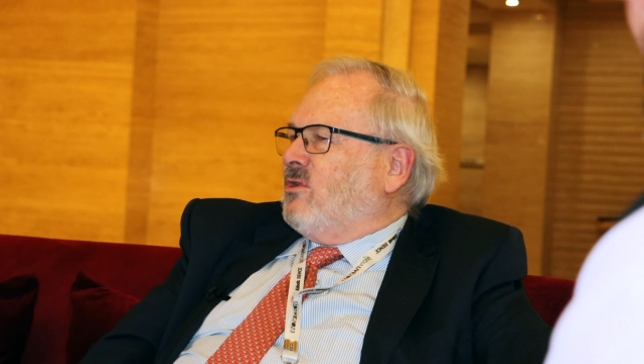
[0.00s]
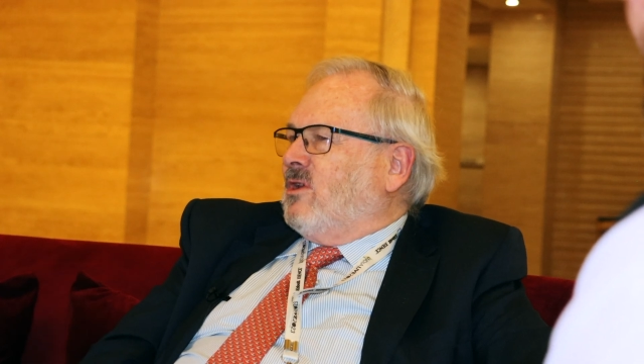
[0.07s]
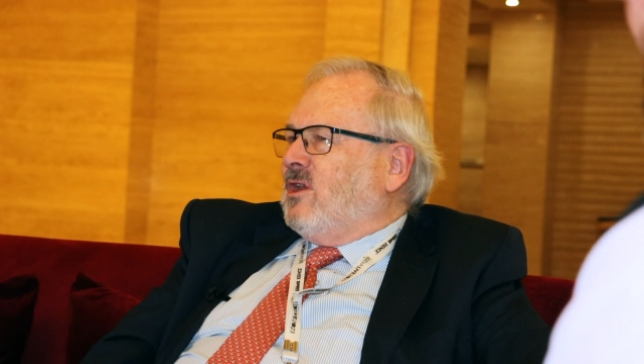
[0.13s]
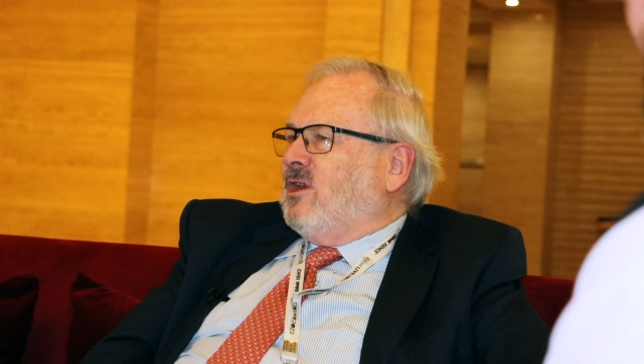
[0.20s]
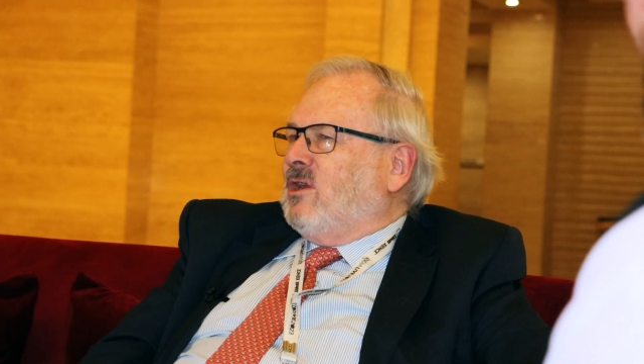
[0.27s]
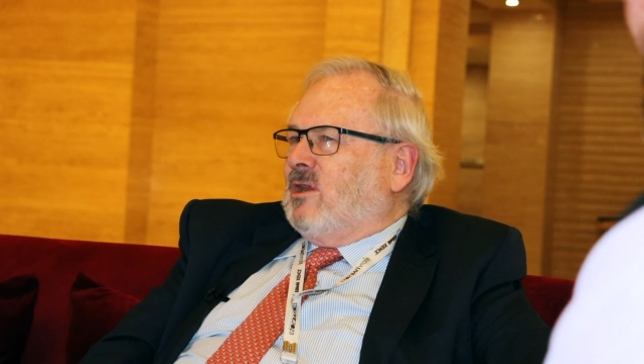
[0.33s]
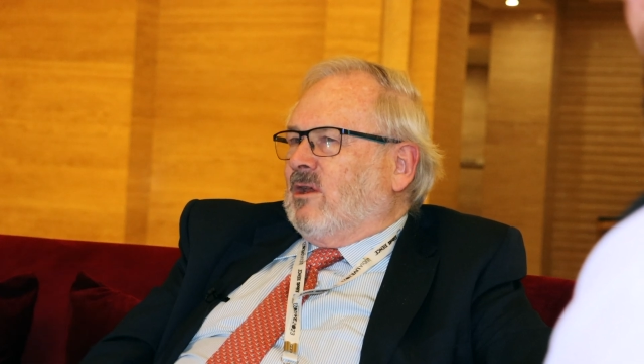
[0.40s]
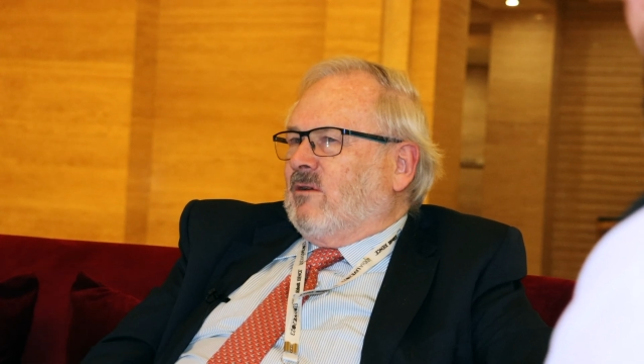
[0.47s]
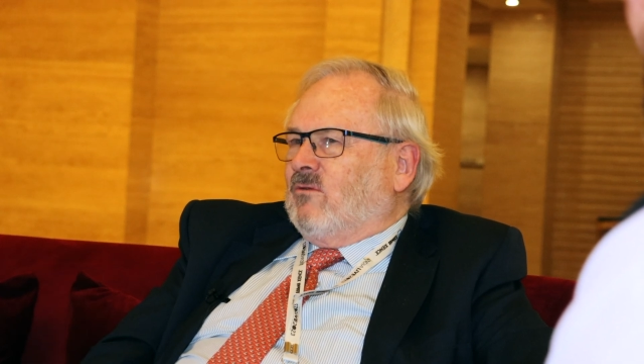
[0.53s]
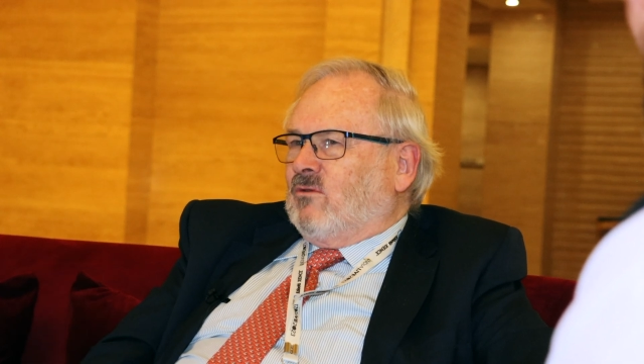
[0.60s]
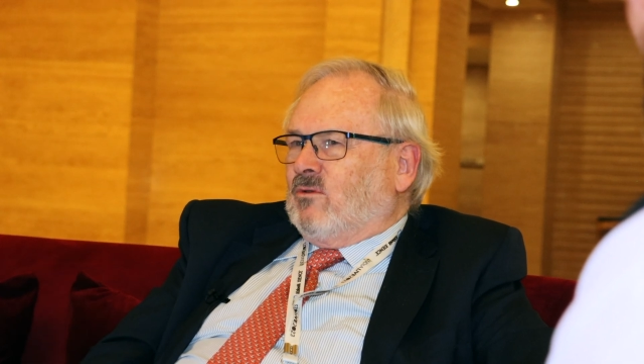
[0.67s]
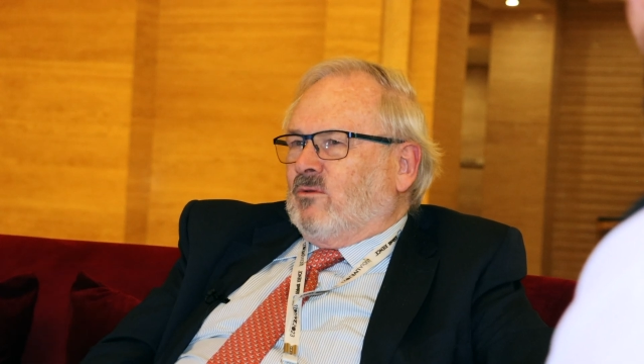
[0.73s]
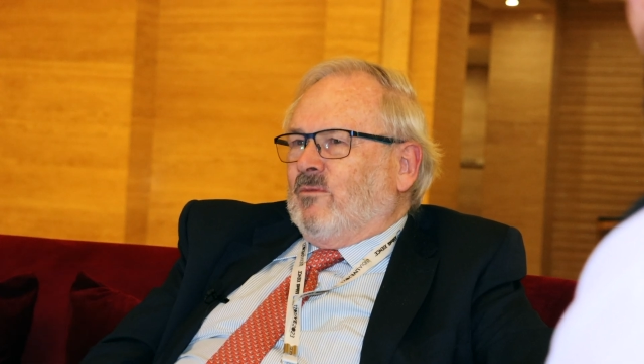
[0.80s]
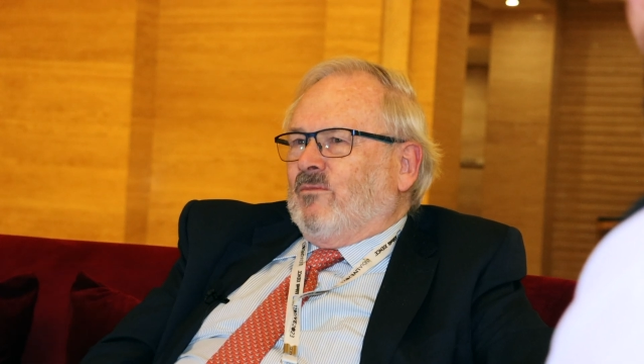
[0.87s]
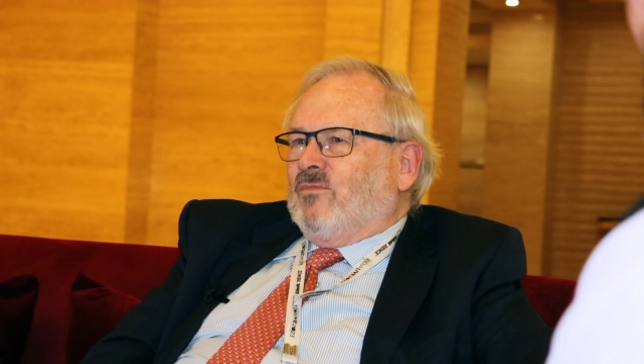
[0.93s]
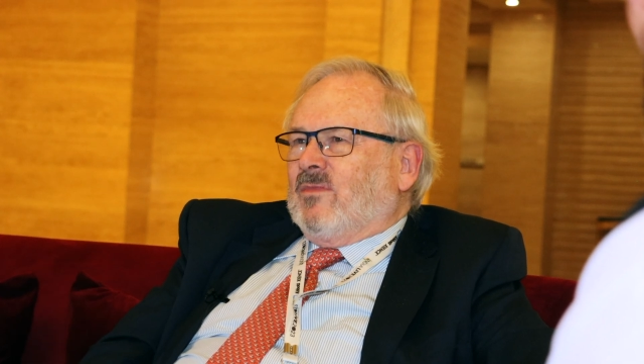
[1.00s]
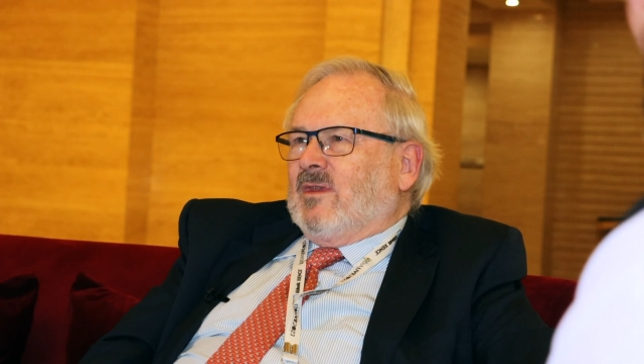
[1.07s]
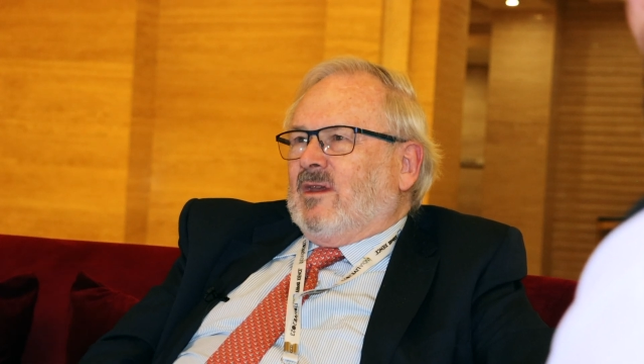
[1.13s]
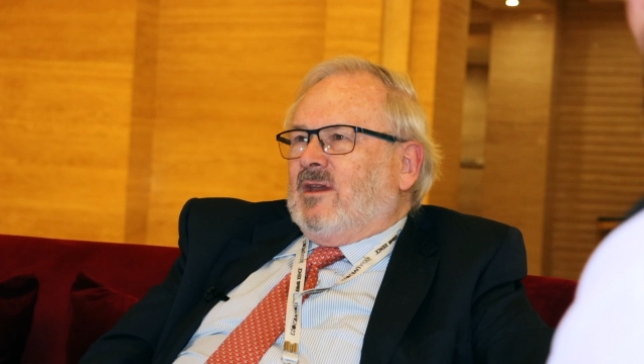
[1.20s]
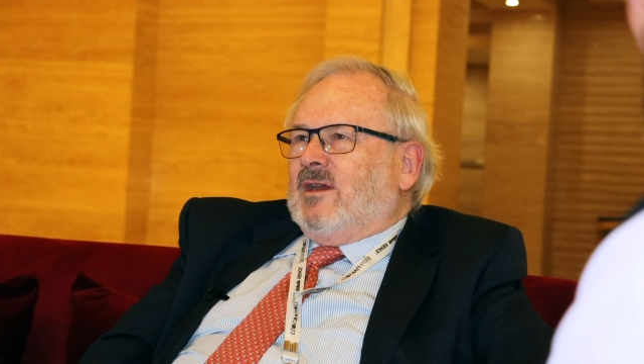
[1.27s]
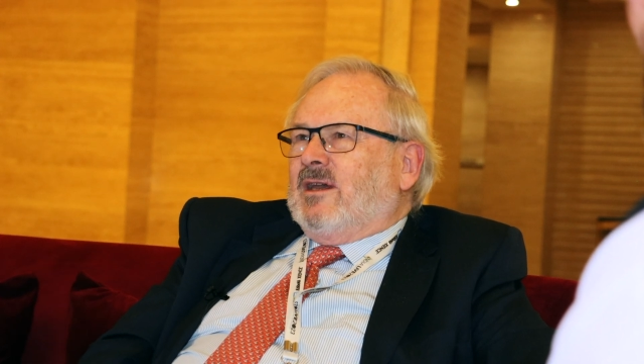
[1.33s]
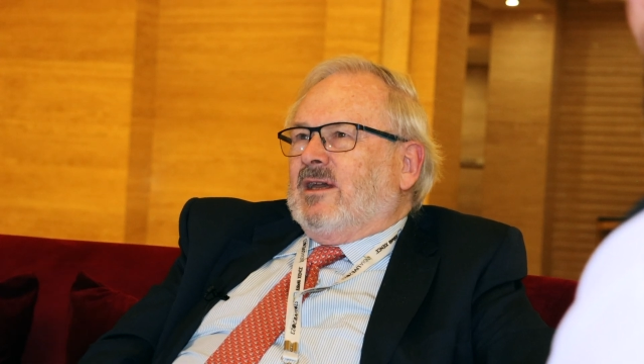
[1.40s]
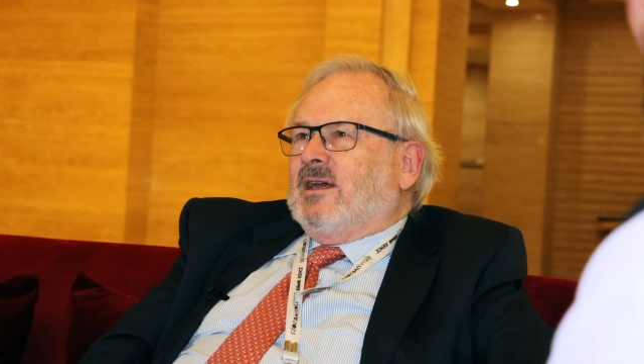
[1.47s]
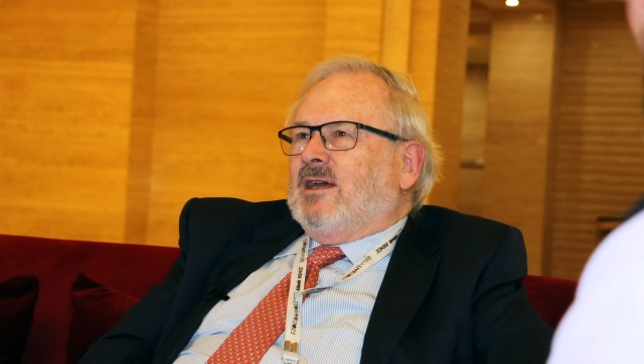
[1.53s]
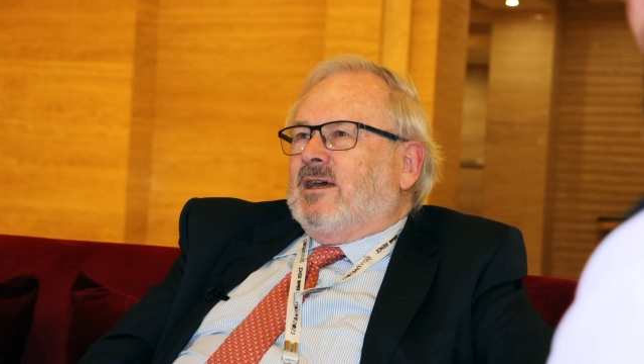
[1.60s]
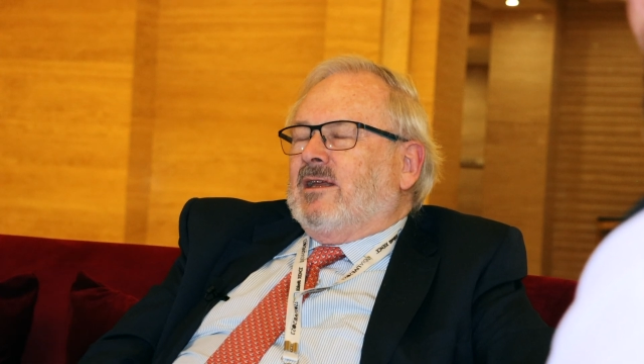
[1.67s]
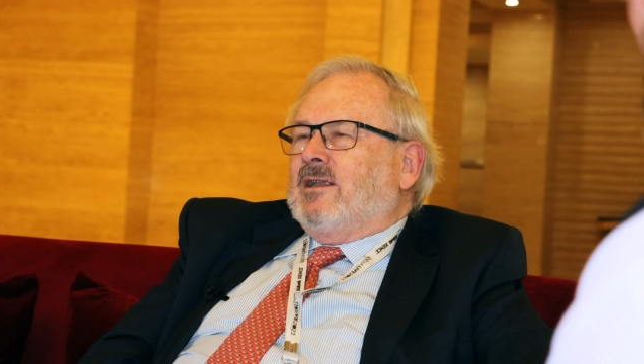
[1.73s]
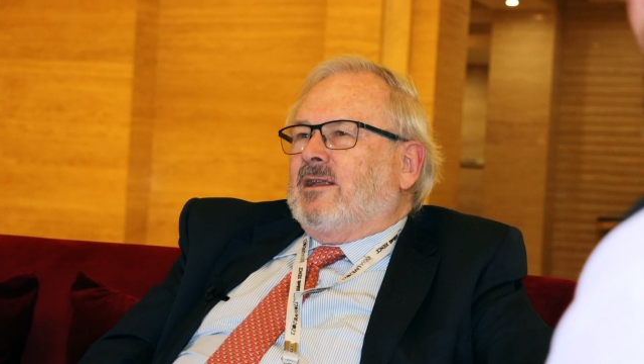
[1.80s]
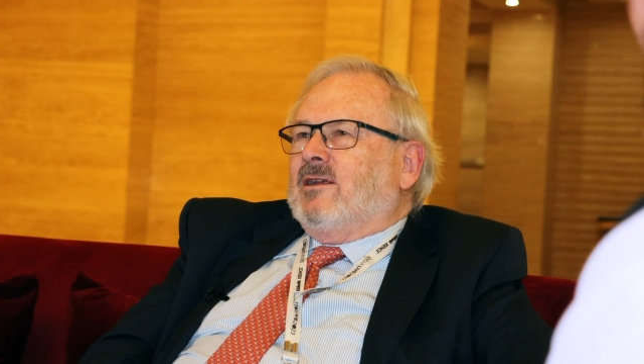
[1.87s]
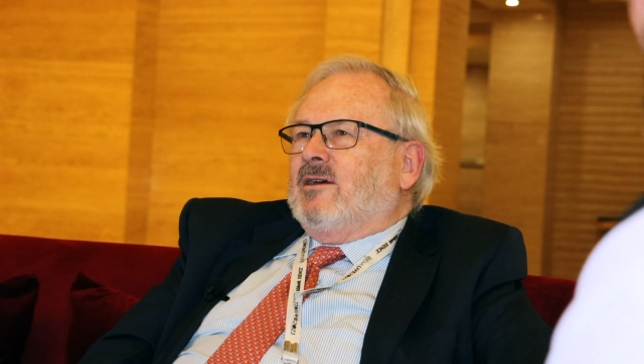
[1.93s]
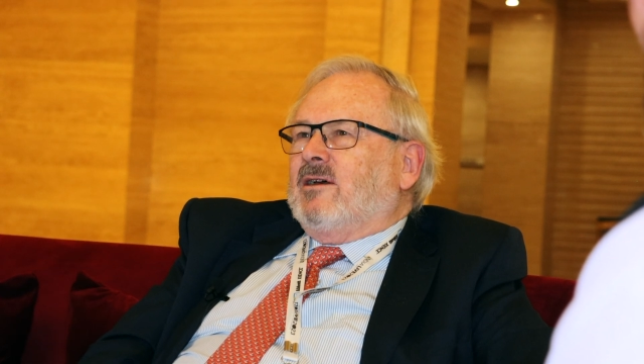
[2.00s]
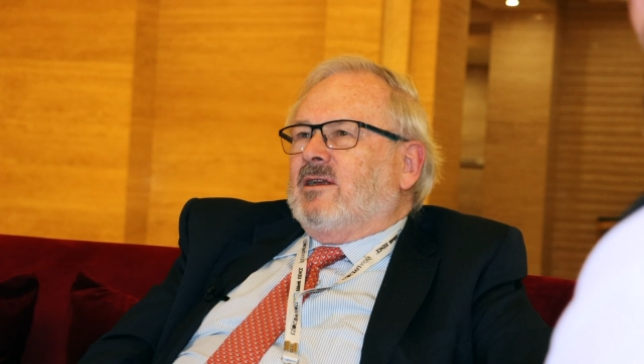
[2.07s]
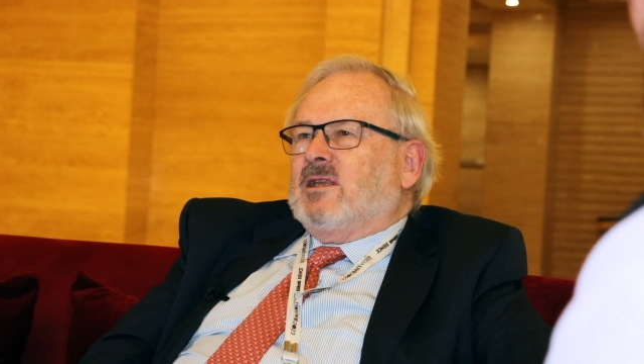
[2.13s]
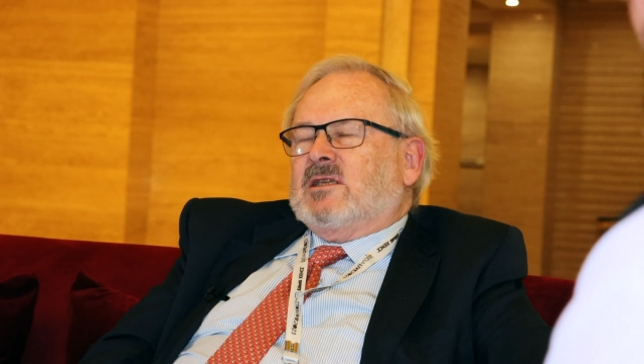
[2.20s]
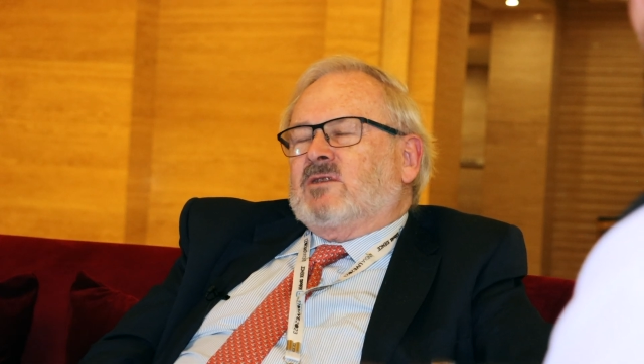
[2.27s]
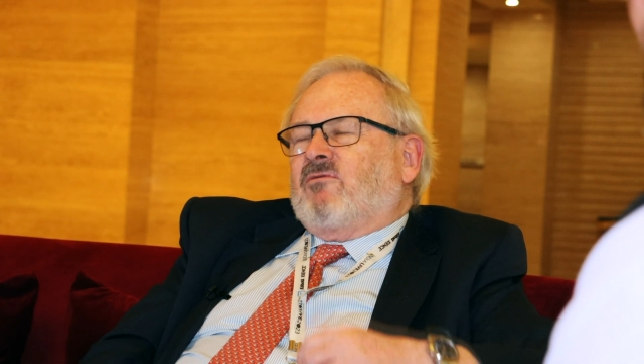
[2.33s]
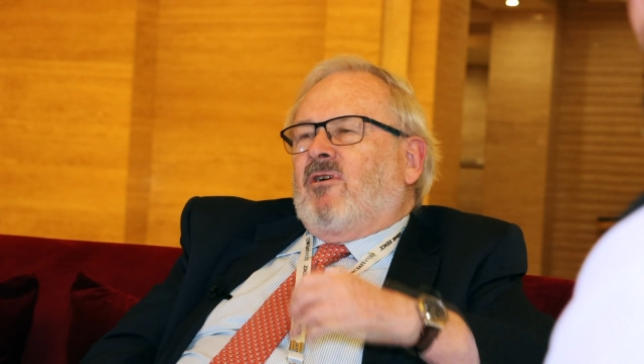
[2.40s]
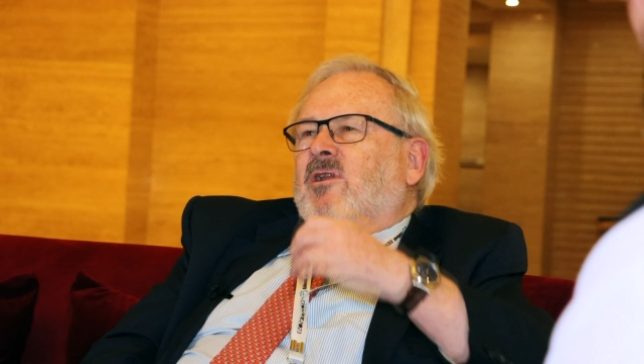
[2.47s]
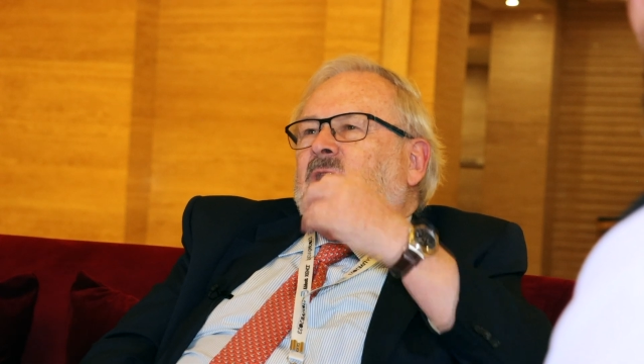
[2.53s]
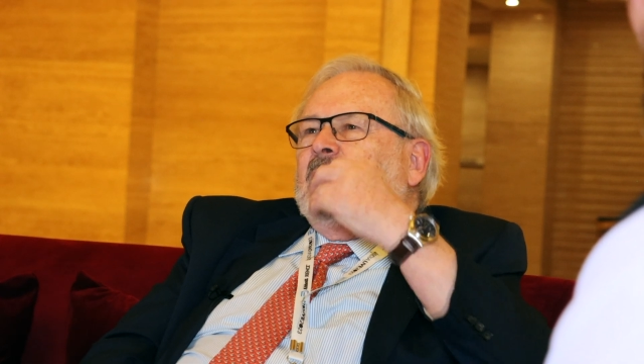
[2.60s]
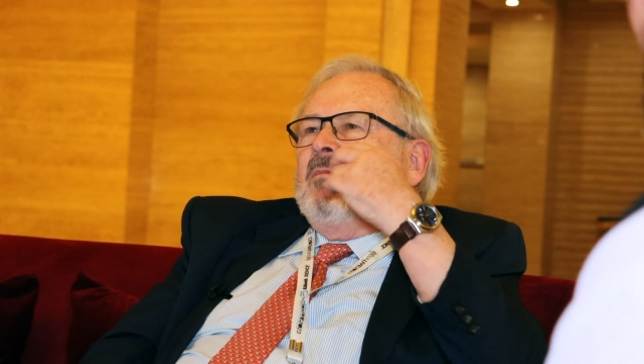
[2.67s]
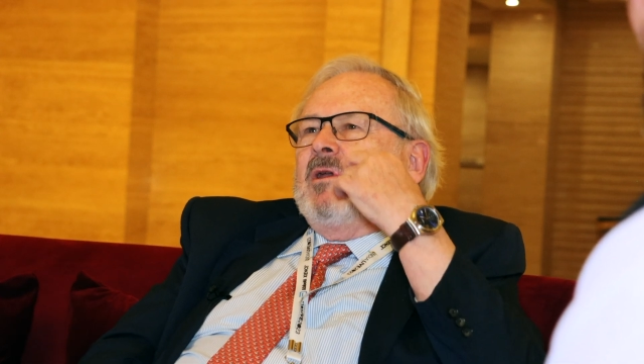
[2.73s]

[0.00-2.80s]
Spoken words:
the interview, and it's funny